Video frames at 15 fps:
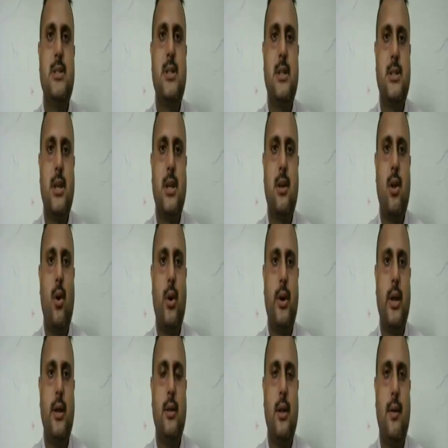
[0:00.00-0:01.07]
and security
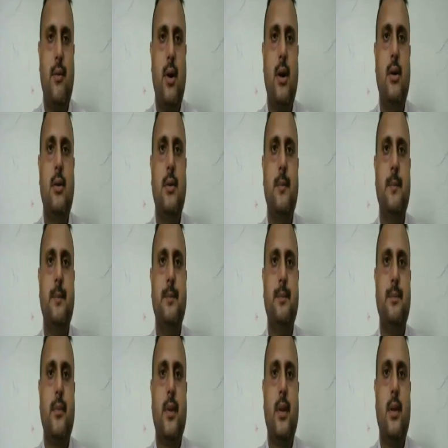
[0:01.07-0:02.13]
in the world,
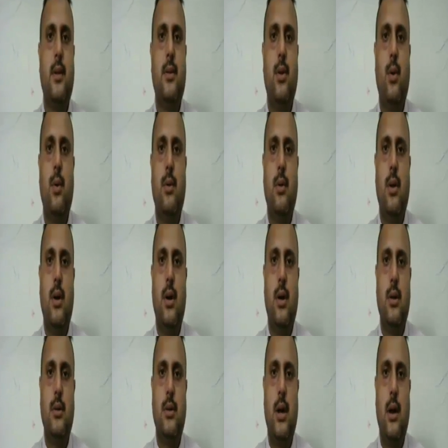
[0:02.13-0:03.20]
though
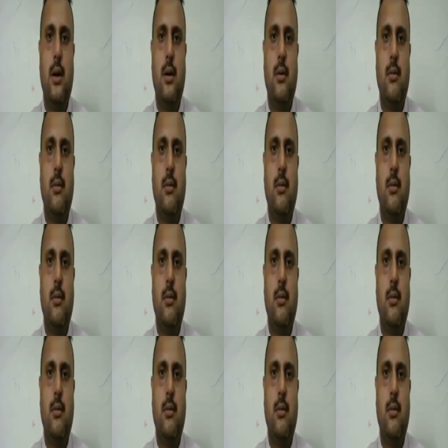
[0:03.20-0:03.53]
the